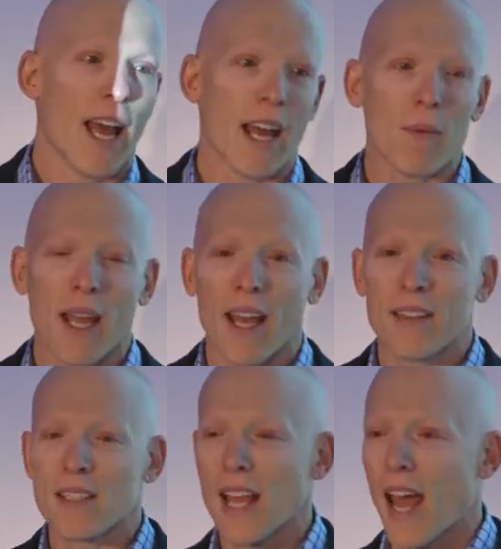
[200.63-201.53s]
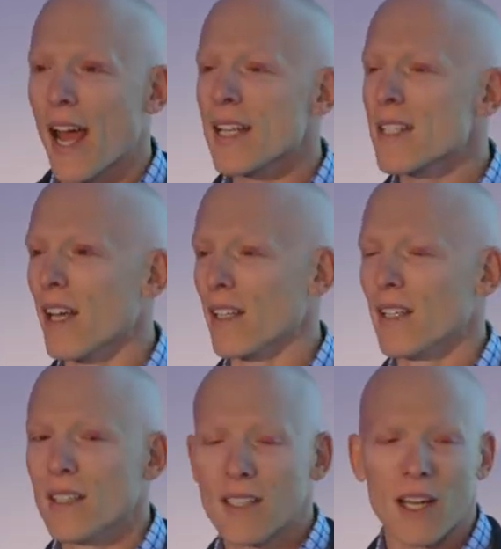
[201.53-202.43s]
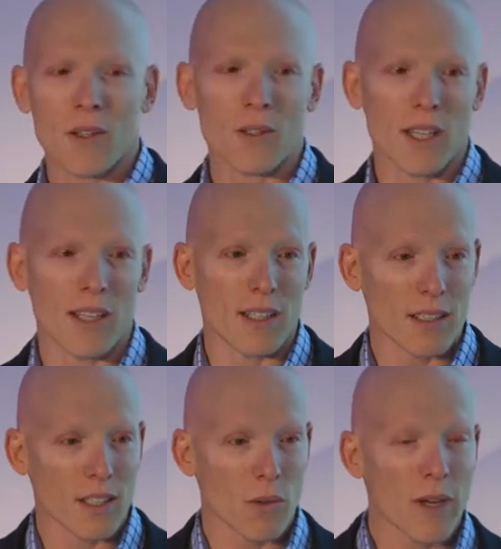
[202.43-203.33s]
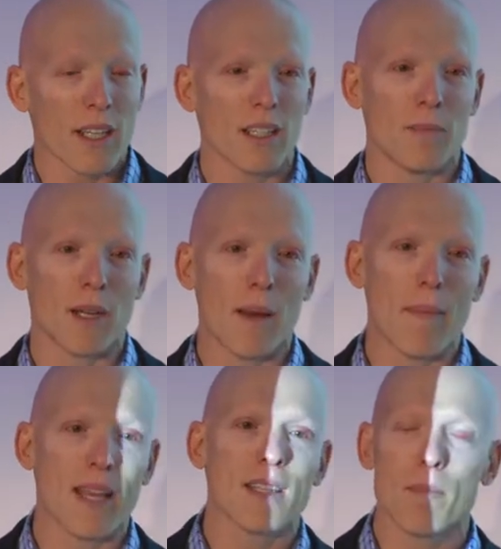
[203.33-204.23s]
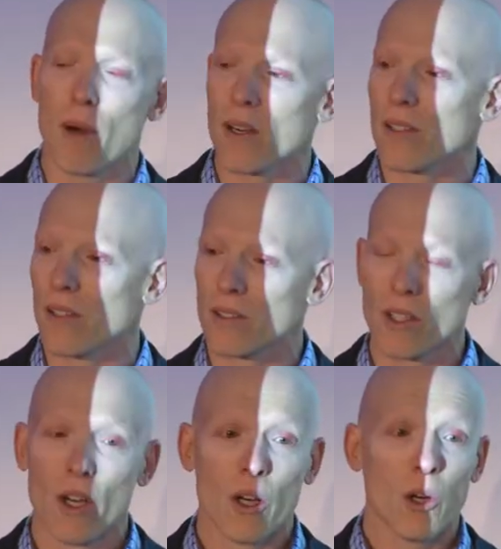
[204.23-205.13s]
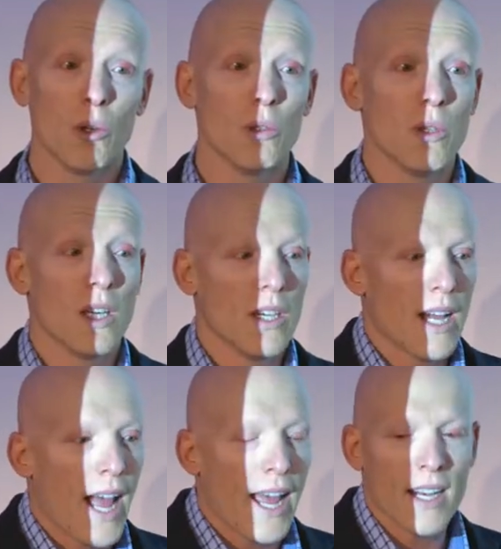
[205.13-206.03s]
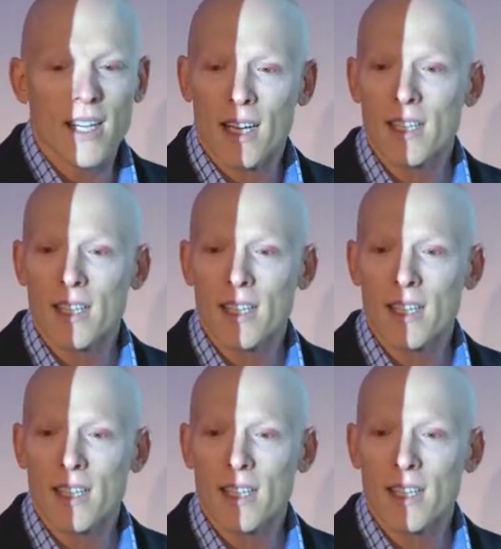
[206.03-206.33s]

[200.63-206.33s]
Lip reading: And we had this asset, not only in a curriculum, but amazing partners who had